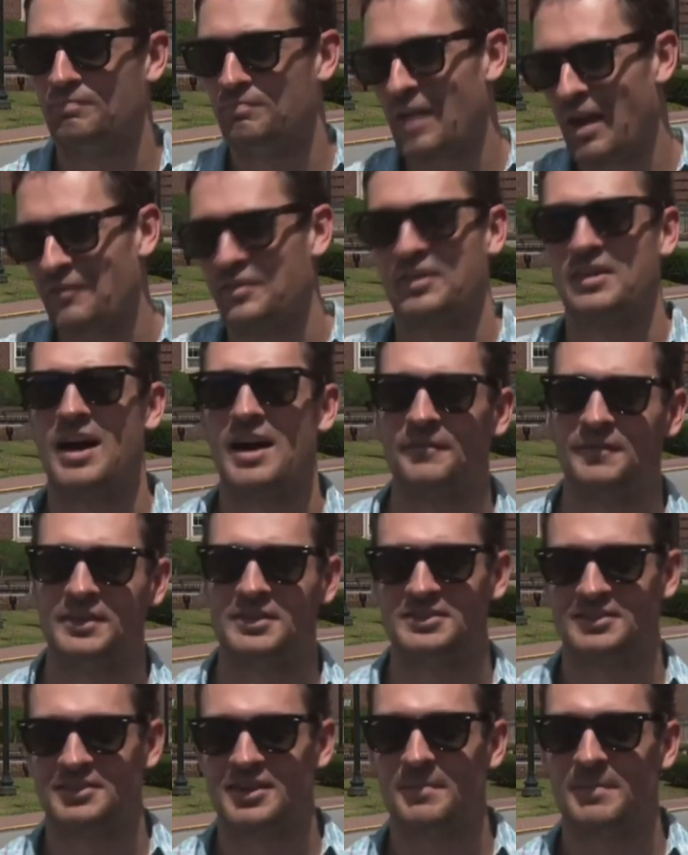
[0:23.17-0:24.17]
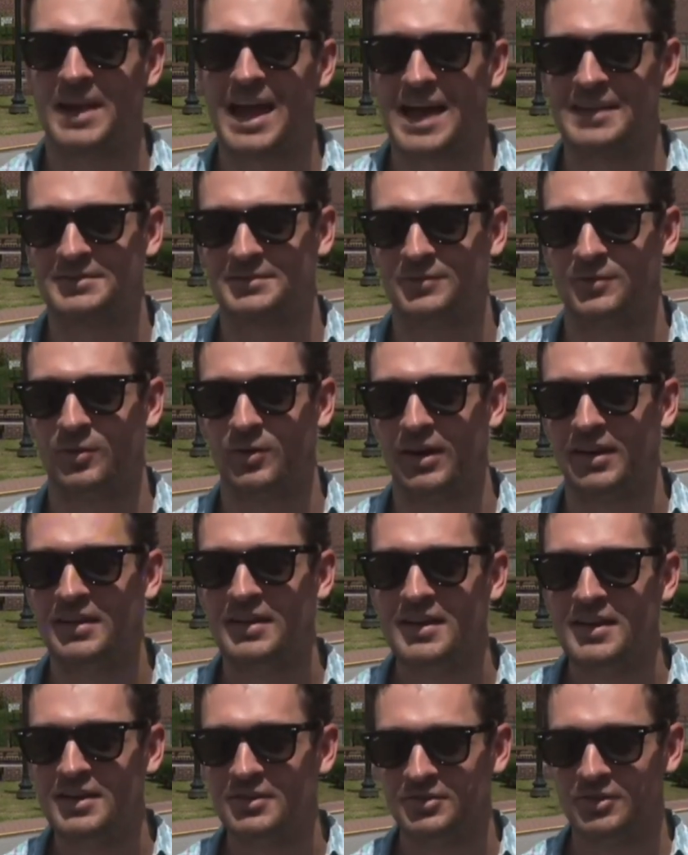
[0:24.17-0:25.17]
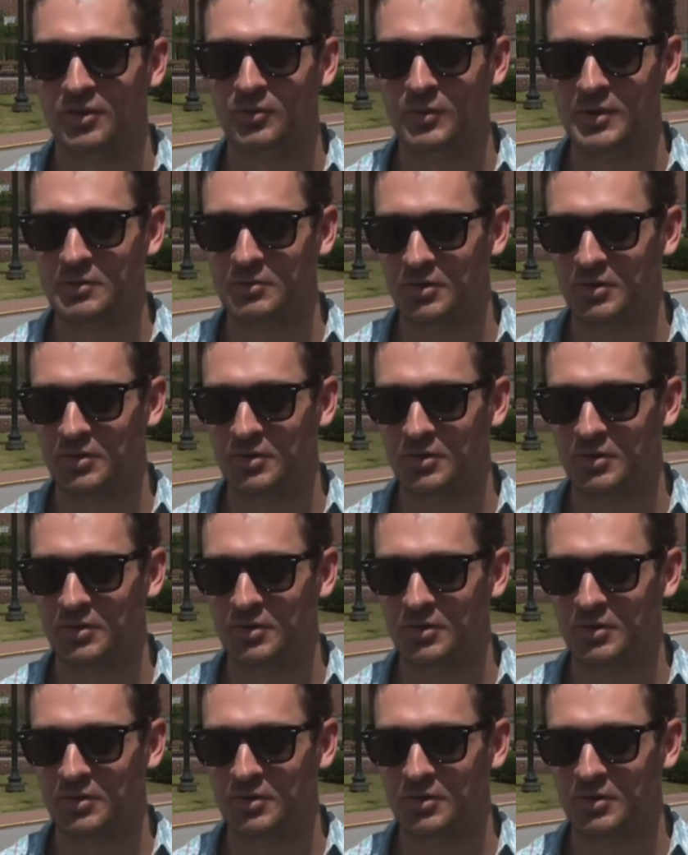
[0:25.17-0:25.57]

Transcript: have the confidence to come and ask for it. So we were